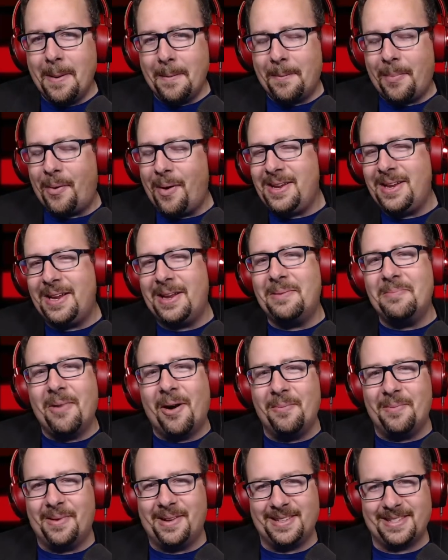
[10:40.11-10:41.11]
poignant
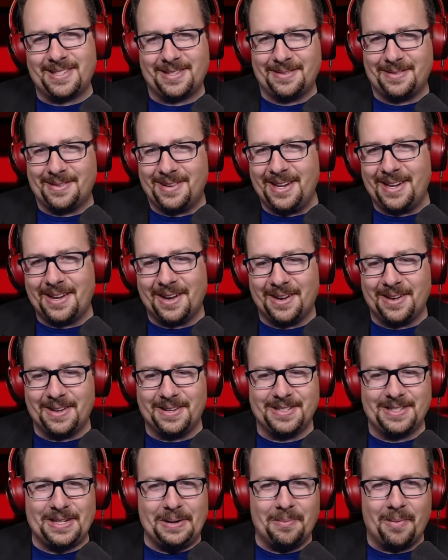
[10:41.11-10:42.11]
moments when he
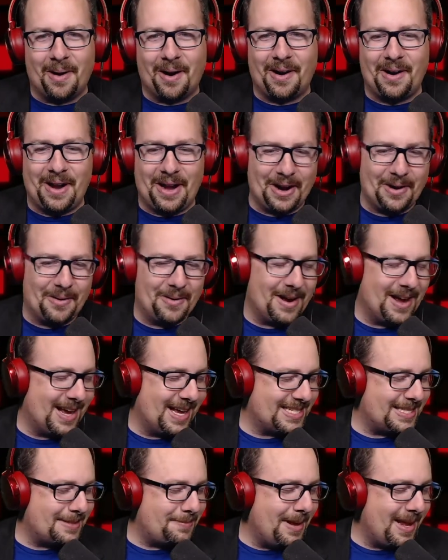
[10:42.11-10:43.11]
calls you Mario.
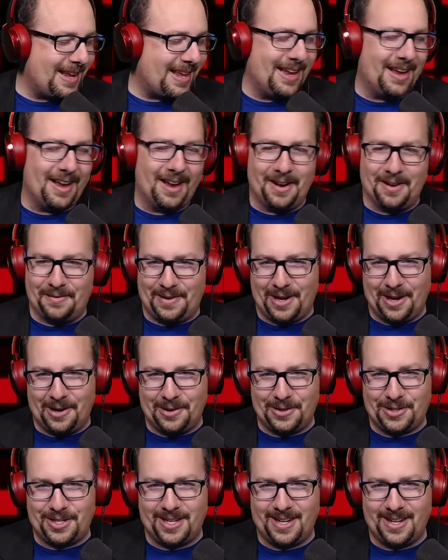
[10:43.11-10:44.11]
Speaking of
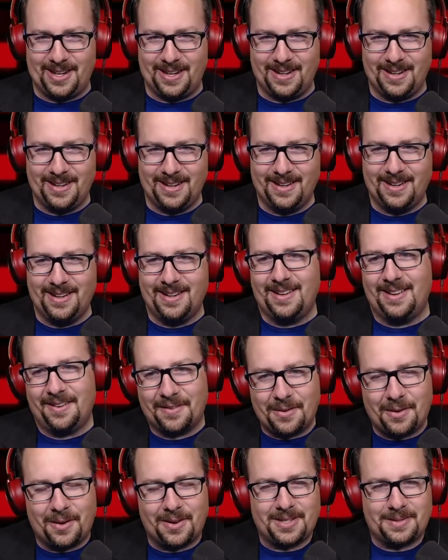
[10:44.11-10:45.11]
Yoshi,
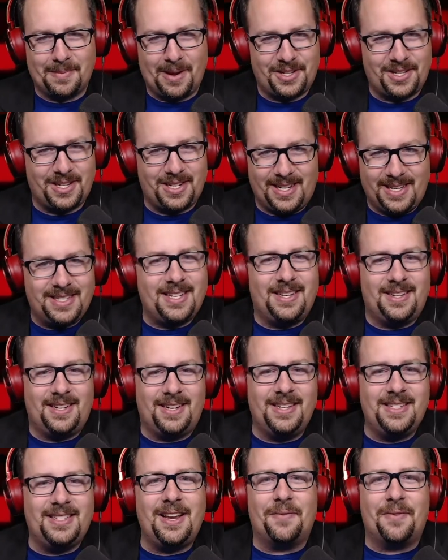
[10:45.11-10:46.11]
of course, mentioned
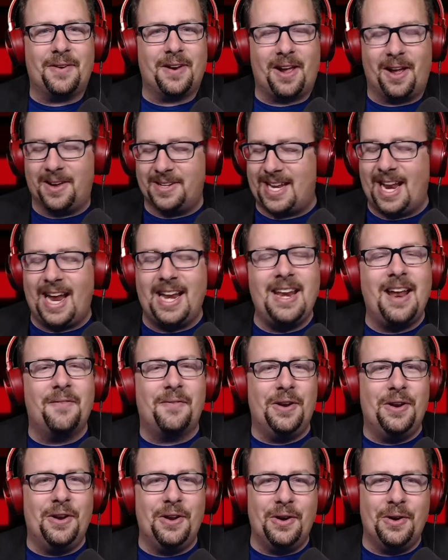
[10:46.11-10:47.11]
he's different colors. And I
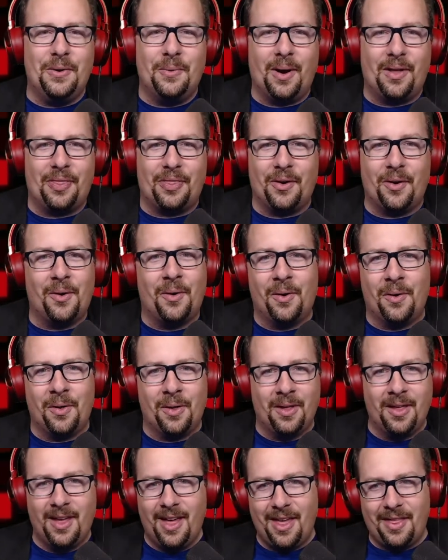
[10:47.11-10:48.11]
never knew what the
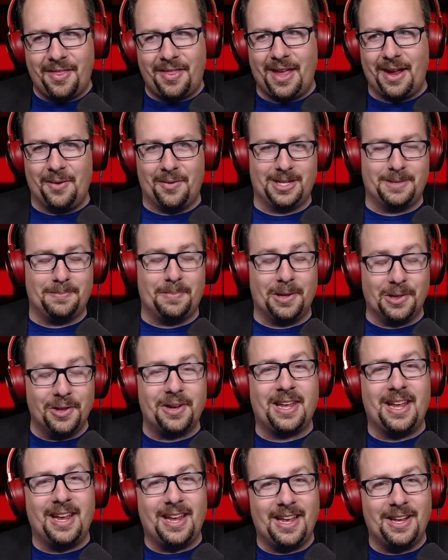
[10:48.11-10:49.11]
whole thing was, but
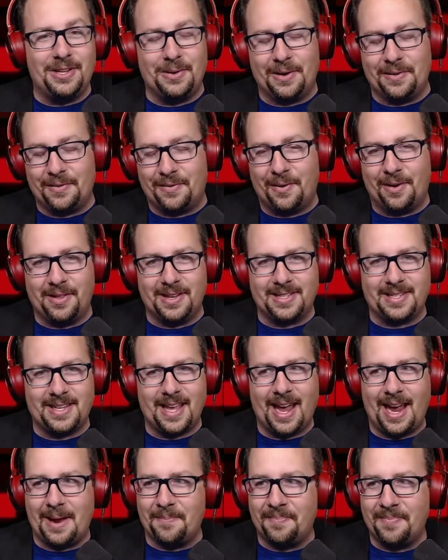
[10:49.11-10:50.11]
looking into it for this
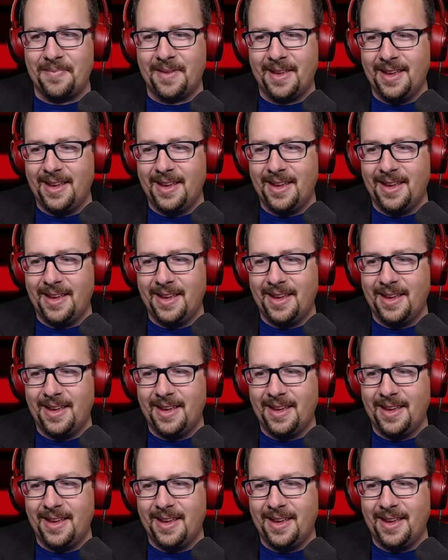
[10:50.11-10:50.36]
game,